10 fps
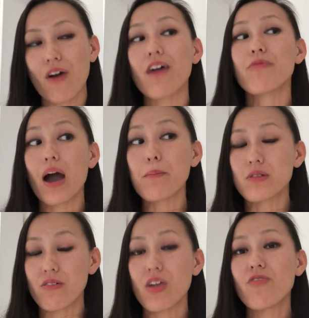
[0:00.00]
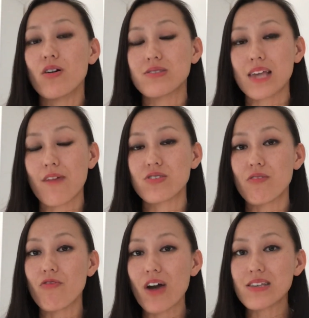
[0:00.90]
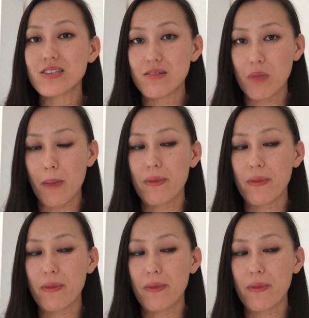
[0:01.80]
I believe he felt safe to invest in me